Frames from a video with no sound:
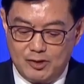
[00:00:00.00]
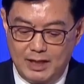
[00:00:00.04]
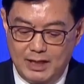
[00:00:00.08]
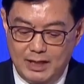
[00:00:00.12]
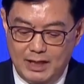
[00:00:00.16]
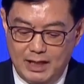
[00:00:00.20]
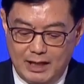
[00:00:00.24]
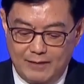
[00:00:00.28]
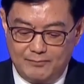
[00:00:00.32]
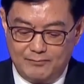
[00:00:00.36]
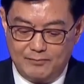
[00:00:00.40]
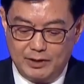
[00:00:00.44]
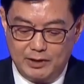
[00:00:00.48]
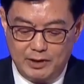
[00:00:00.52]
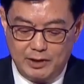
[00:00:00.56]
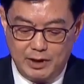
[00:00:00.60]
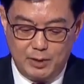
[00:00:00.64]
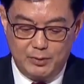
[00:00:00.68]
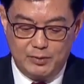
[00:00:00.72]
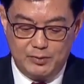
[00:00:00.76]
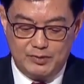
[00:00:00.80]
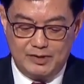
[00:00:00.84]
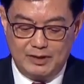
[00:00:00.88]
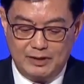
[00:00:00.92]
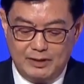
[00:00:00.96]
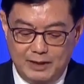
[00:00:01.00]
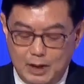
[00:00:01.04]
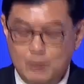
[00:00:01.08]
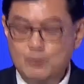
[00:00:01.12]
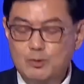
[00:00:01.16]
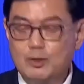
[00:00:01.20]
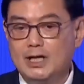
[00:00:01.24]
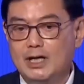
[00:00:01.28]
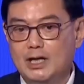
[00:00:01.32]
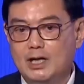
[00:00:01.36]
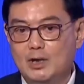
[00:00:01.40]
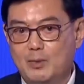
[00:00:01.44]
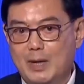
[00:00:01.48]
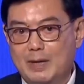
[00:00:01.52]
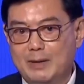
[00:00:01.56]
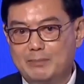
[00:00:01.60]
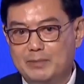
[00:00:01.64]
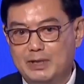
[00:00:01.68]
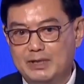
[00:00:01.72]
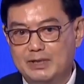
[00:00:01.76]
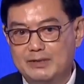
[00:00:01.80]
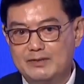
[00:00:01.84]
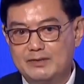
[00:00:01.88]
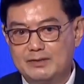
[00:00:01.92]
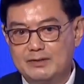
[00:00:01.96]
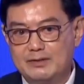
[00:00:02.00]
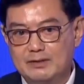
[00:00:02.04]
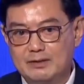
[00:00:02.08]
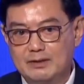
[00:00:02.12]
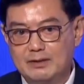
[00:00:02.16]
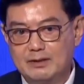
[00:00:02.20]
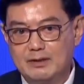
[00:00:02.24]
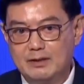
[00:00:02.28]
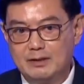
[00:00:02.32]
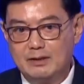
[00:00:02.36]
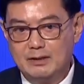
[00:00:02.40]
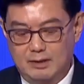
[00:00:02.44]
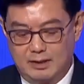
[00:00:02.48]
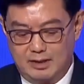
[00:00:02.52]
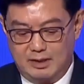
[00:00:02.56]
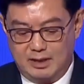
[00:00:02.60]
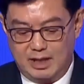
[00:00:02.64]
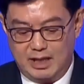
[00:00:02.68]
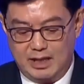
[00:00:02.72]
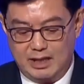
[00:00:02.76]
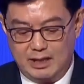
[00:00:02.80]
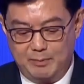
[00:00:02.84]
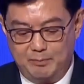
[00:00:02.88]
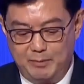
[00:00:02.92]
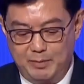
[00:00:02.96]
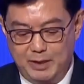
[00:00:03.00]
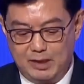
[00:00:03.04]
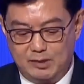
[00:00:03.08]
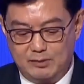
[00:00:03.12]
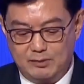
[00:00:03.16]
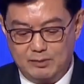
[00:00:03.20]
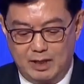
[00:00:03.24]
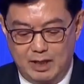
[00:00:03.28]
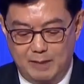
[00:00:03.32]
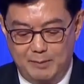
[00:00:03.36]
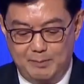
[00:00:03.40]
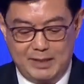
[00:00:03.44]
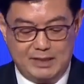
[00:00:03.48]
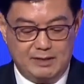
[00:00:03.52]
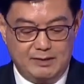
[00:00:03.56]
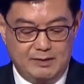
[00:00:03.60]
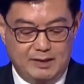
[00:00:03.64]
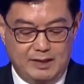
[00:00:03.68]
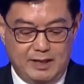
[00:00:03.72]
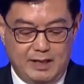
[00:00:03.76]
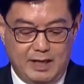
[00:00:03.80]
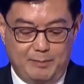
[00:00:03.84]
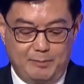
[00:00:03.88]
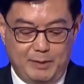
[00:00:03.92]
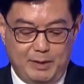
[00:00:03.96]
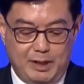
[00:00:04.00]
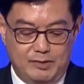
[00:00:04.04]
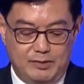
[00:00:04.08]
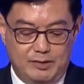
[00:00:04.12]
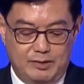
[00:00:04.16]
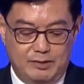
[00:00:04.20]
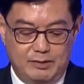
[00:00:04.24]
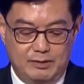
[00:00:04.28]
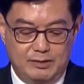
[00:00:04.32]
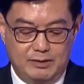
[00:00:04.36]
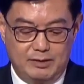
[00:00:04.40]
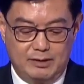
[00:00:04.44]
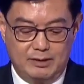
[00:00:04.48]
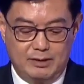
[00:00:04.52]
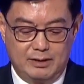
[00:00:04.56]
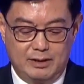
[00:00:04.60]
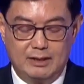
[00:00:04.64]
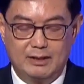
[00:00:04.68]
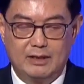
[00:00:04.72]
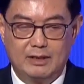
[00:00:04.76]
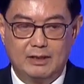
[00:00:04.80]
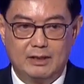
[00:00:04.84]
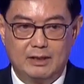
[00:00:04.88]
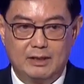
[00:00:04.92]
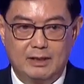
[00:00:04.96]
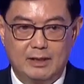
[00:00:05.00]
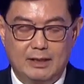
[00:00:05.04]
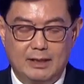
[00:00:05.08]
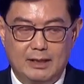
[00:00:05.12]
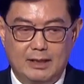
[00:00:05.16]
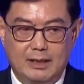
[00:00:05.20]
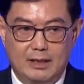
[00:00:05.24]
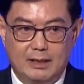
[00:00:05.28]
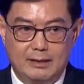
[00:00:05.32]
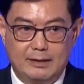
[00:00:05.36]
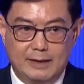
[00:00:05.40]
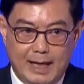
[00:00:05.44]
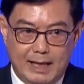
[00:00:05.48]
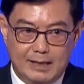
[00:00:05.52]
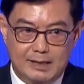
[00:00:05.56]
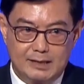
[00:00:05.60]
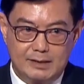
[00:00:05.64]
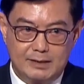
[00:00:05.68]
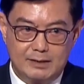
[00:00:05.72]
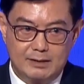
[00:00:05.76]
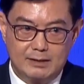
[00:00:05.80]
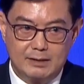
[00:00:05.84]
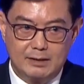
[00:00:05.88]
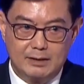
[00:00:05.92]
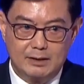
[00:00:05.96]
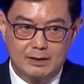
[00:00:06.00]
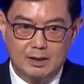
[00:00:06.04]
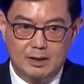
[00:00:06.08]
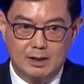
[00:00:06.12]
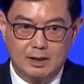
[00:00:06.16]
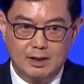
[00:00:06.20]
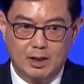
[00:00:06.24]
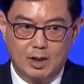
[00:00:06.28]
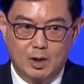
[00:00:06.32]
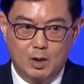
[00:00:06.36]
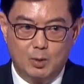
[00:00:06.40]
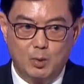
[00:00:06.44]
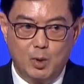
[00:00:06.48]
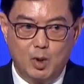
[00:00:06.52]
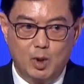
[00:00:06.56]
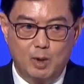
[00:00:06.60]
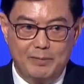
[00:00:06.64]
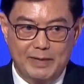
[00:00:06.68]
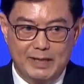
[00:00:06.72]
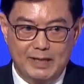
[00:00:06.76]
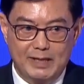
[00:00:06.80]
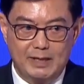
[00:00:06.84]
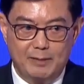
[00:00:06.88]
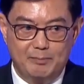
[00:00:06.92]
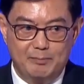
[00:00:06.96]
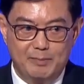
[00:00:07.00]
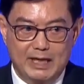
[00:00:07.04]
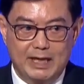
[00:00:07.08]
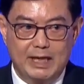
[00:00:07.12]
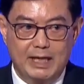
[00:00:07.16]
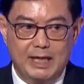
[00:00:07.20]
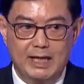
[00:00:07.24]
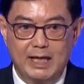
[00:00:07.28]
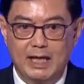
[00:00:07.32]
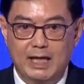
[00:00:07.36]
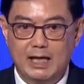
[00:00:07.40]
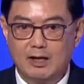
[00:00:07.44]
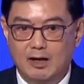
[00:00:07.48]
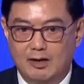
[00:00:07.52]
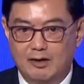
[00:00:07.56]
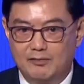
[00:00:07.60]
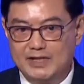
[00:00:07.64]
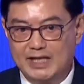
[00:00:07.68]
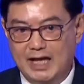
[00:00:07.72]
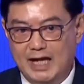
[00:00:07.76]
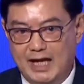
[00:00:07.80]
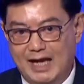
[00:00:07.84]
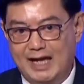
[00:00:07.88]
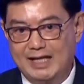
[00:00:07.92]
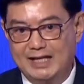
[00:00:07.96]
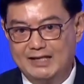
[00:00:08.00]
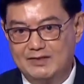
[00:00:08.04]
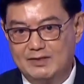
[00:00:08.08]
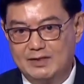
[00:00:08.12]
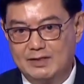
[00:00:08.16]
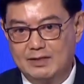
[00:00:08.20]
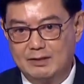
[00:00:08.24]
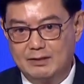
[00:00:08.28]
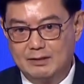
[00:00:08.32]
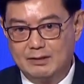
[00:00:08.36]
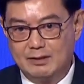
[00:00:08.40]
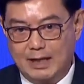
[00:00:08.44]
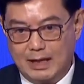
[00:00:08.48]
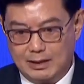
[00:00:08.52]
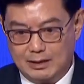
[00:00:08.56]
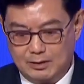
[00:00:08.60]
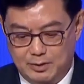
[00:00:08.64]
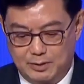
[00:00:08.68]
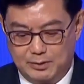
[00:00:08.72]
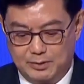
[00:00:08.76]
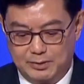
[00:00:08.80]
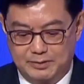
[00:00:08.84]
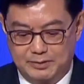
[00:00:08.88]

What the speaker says: have to use nuclear weapons in a bid to limit the damage. That will be the beginning of the end, unquote.